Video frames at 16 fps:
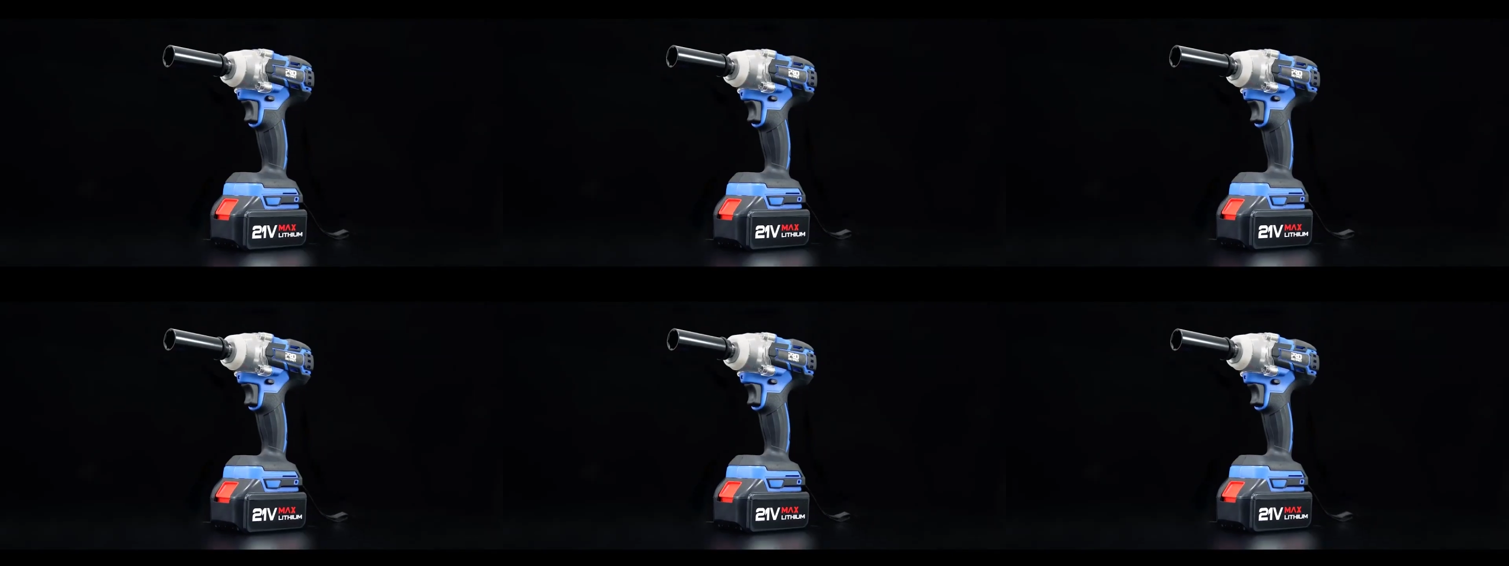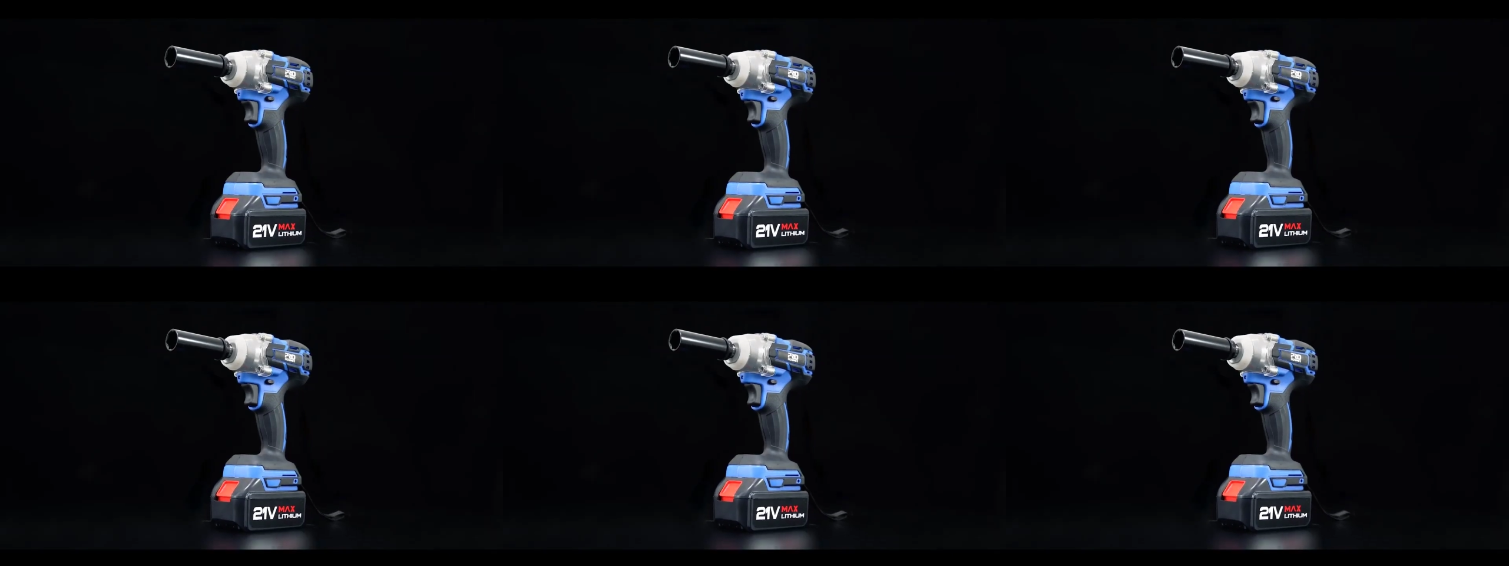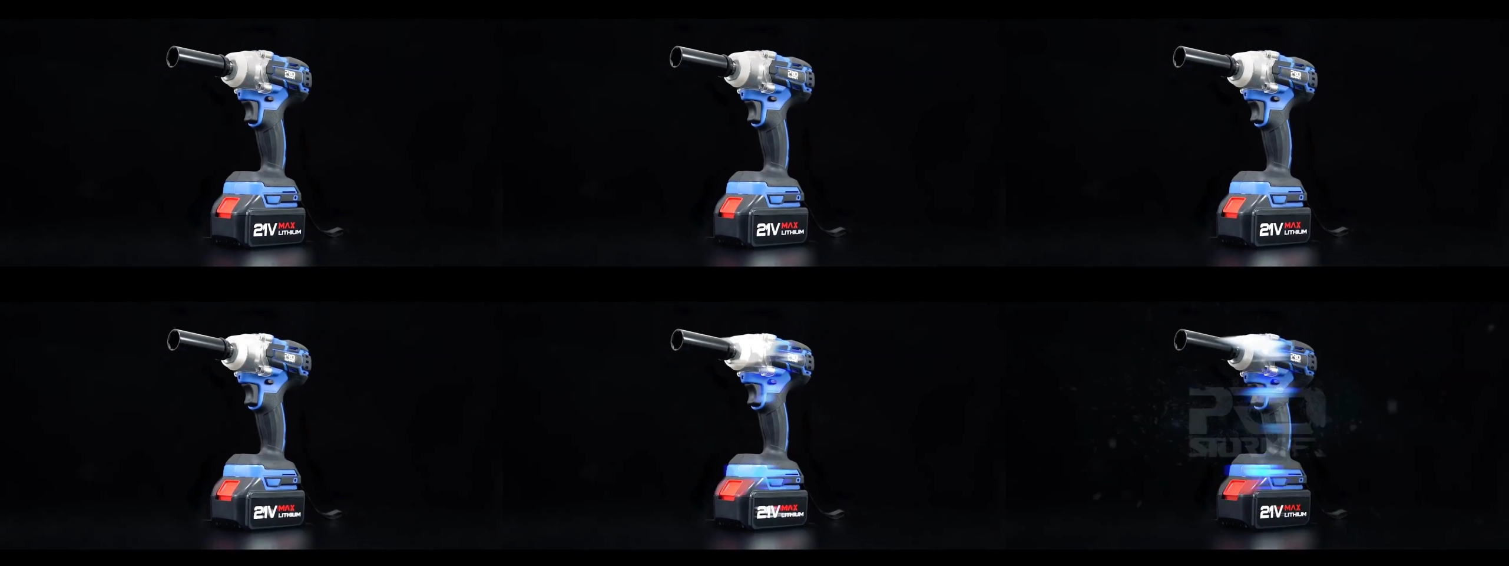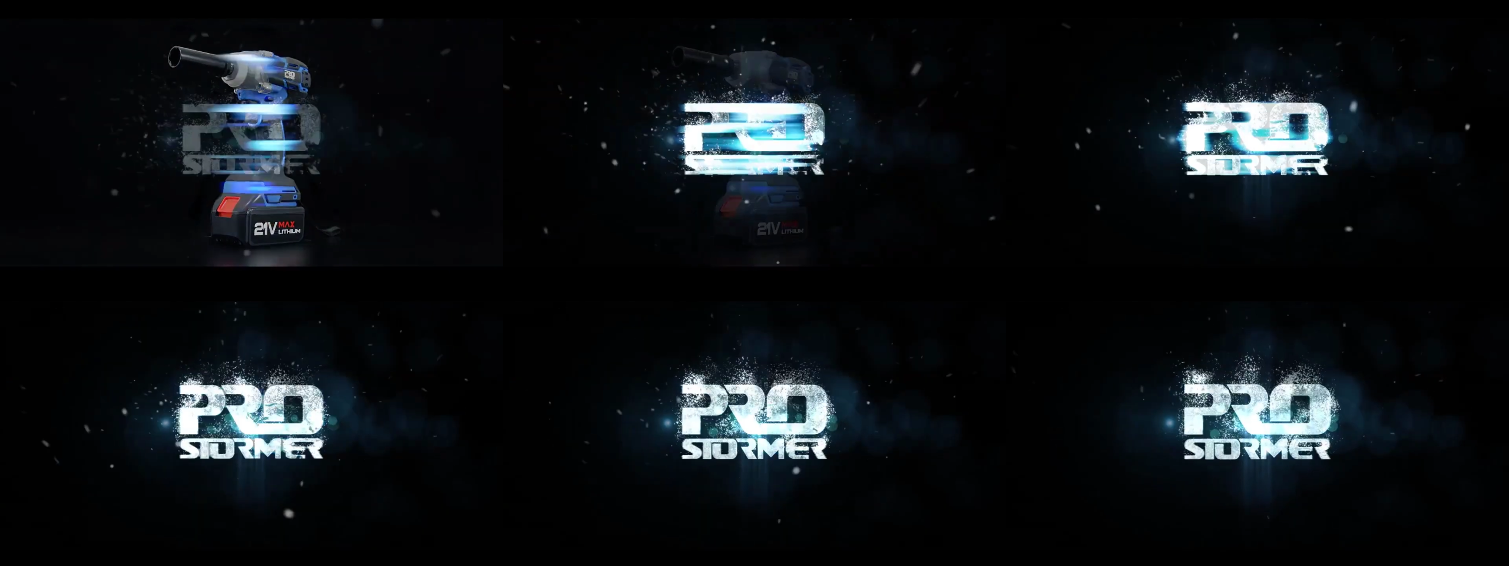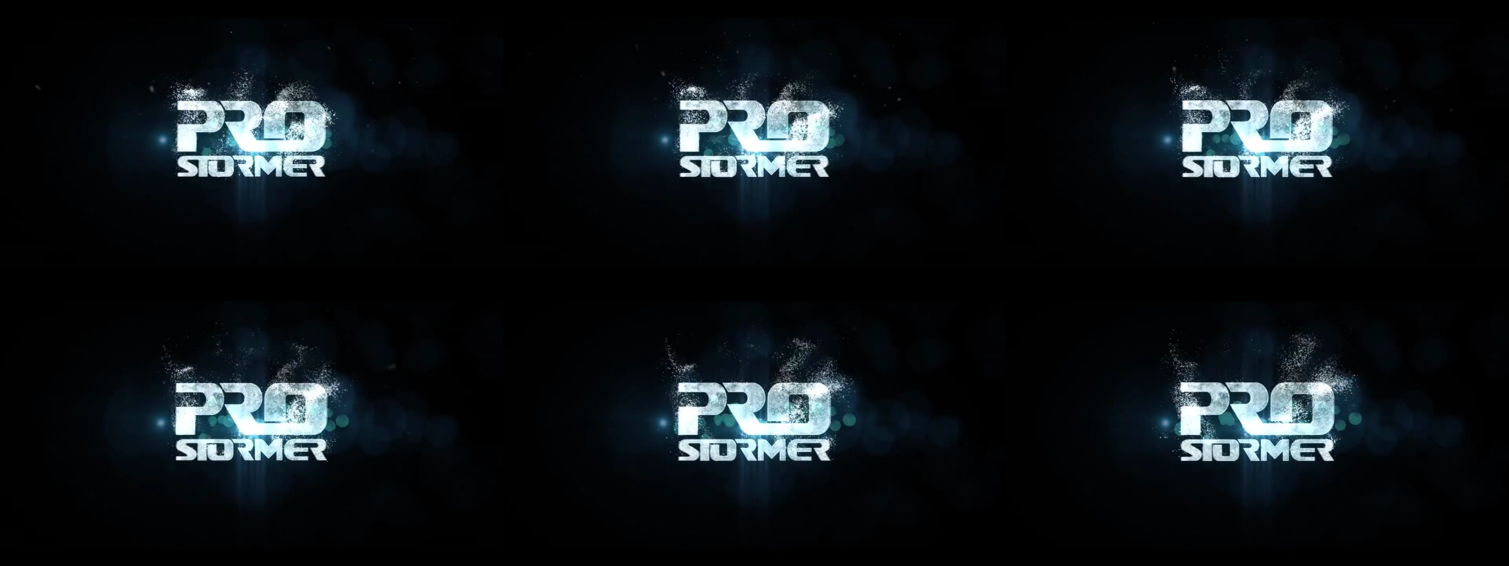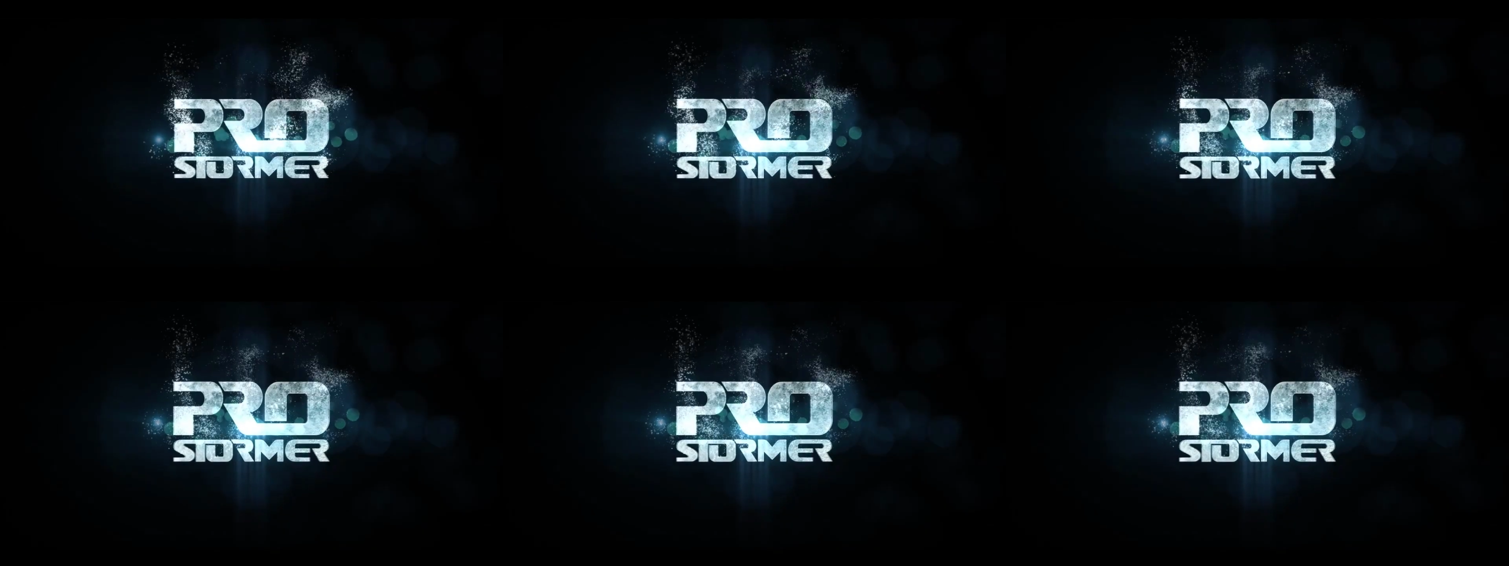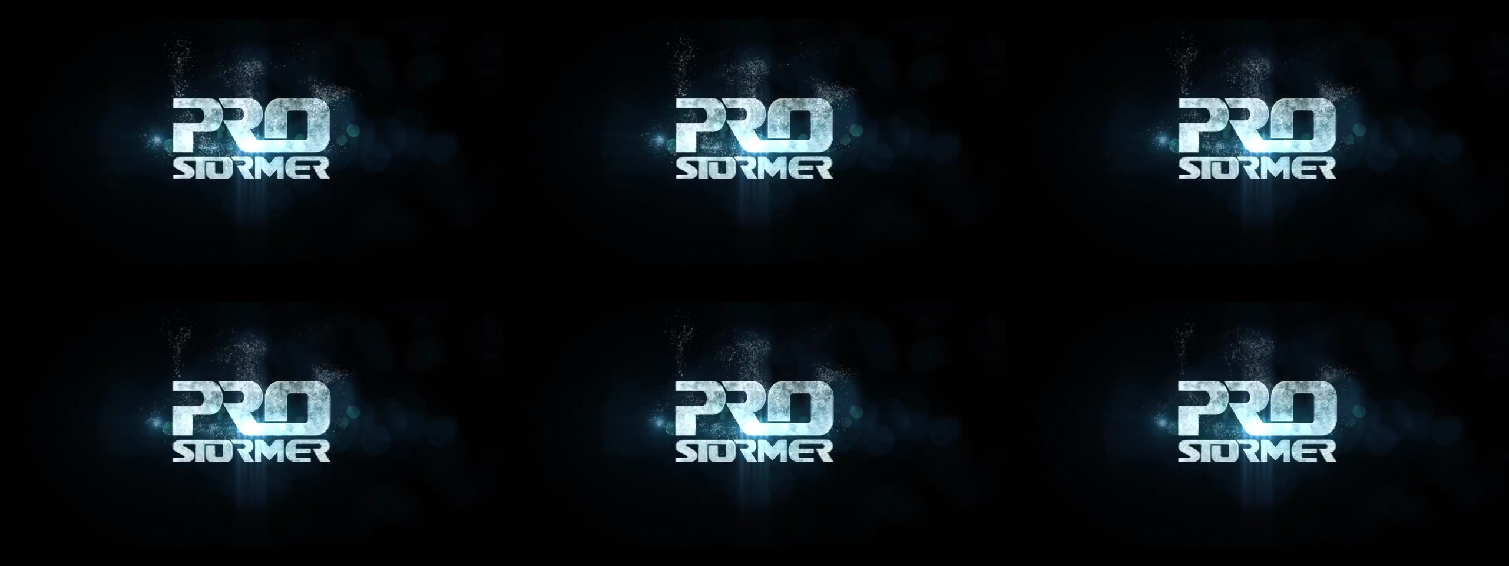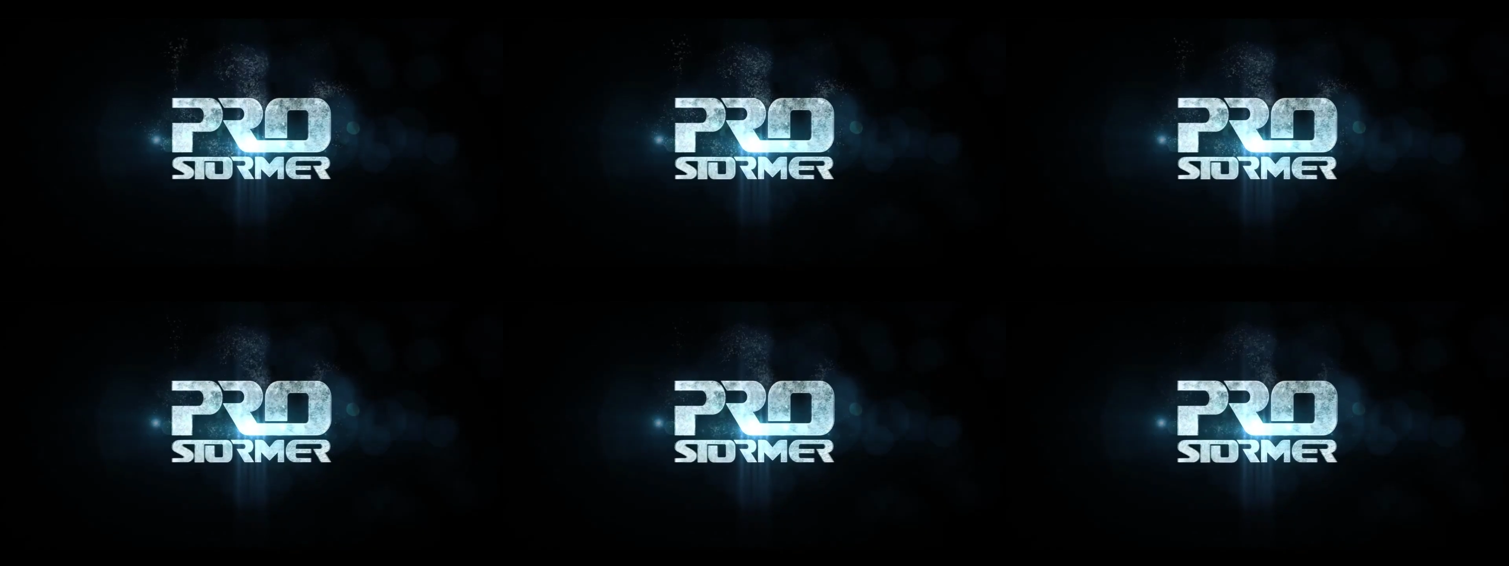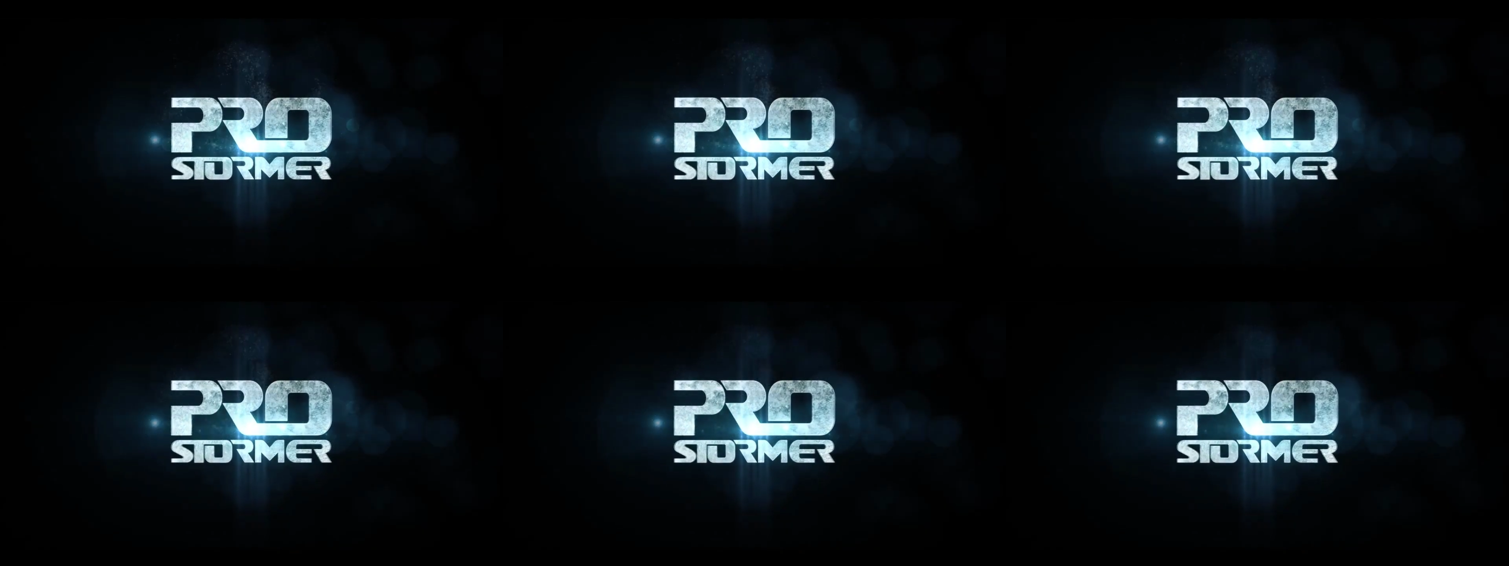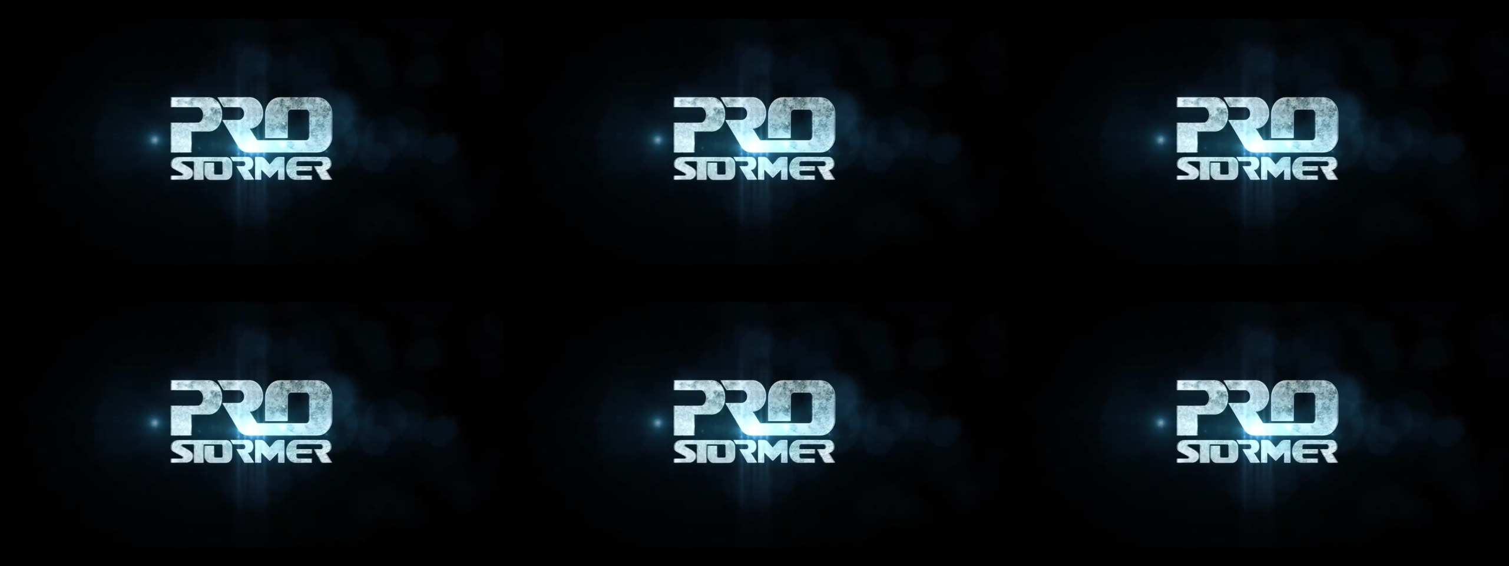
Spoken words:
(no speaker visible)